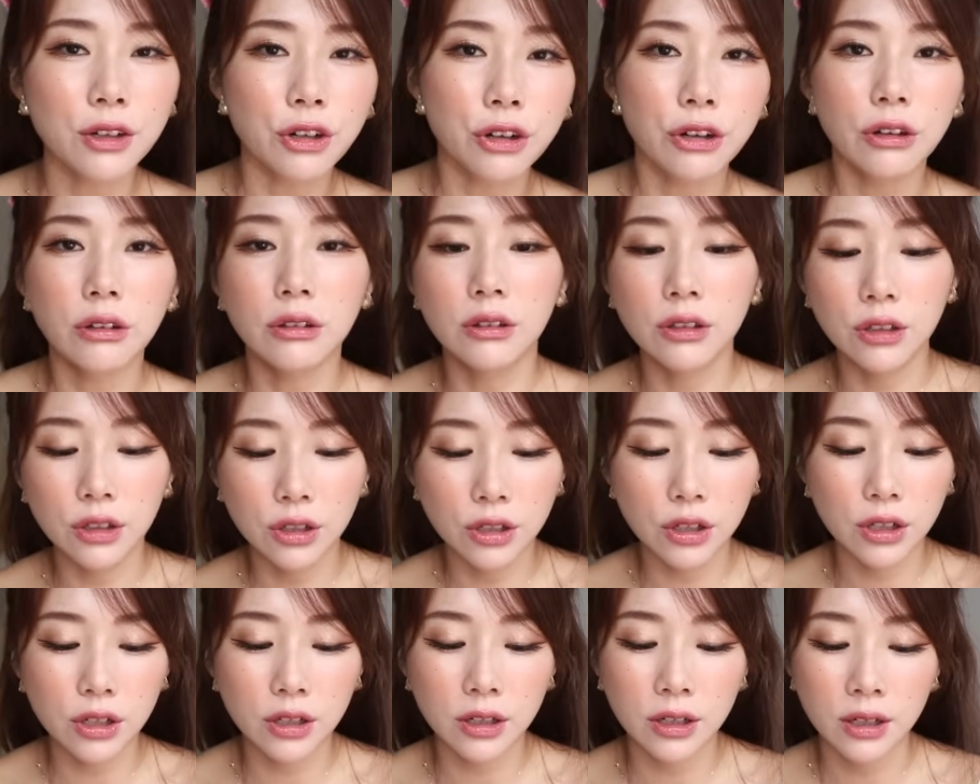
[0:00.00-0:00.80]
girl
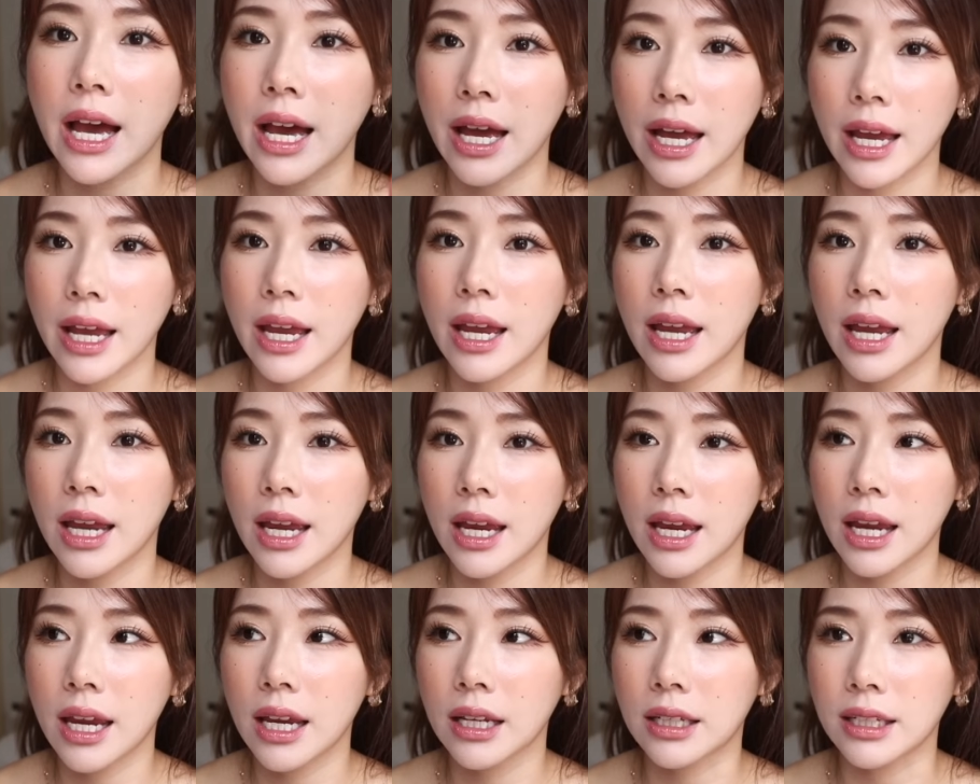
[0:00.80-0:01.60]
look.
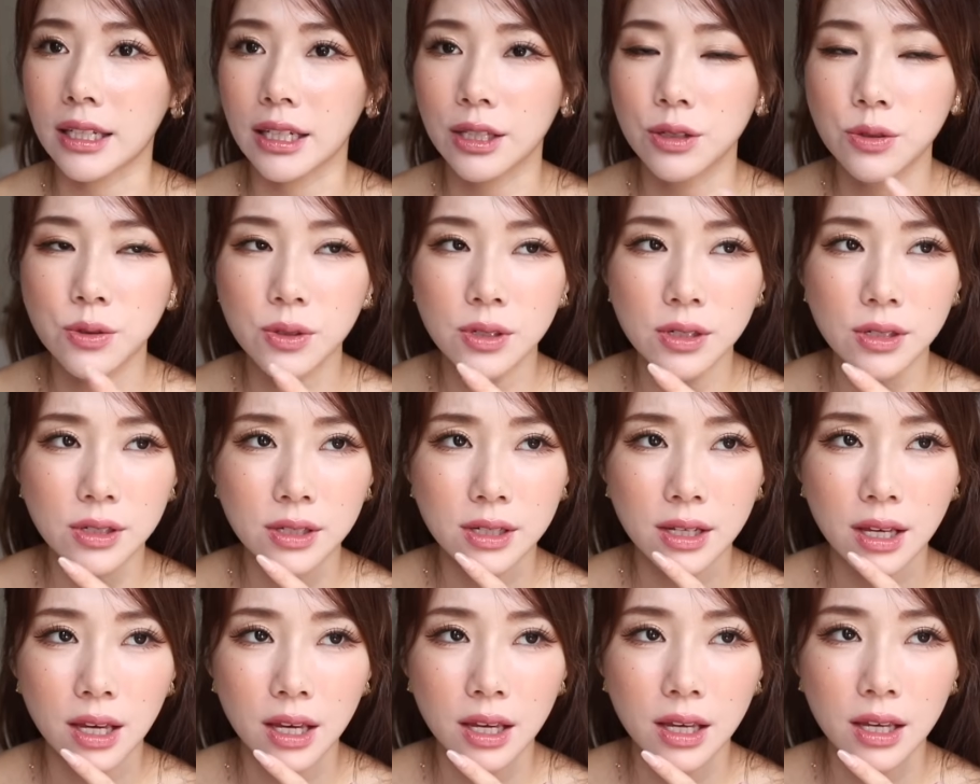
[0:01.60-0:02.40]
Did I use it
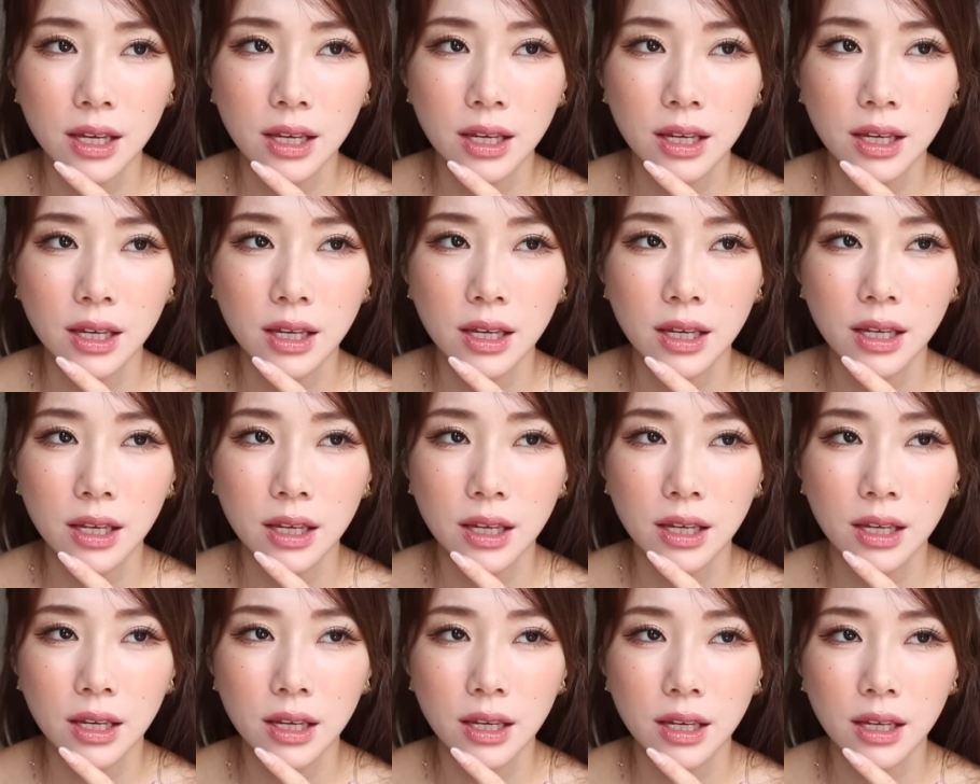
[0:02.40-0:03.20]
today?
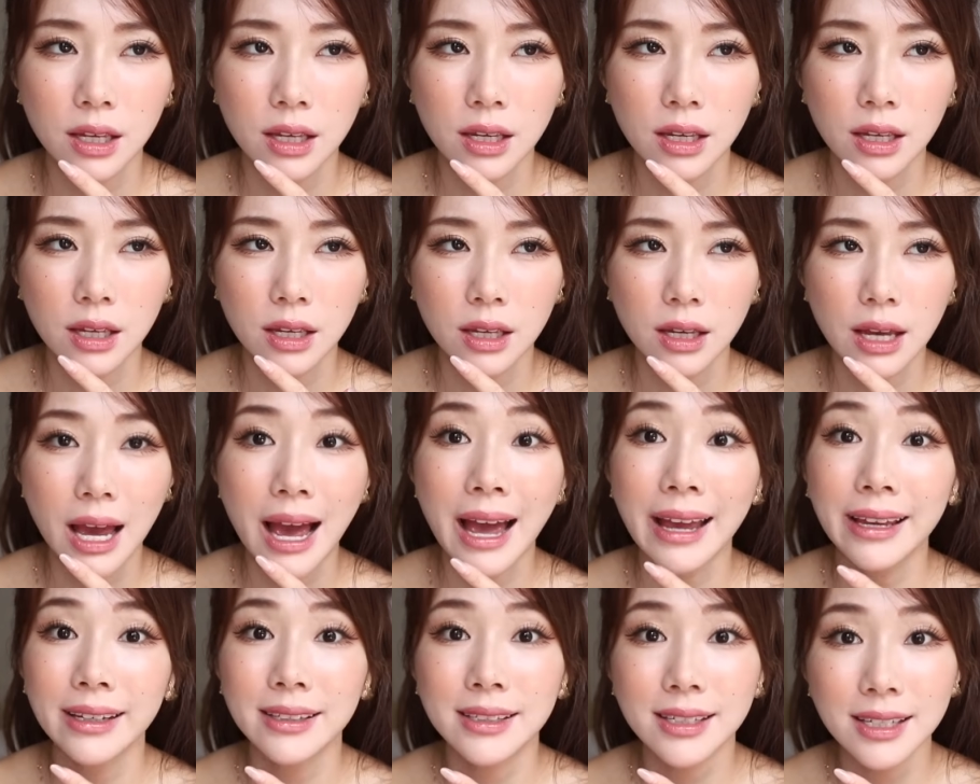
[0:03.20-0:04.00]
I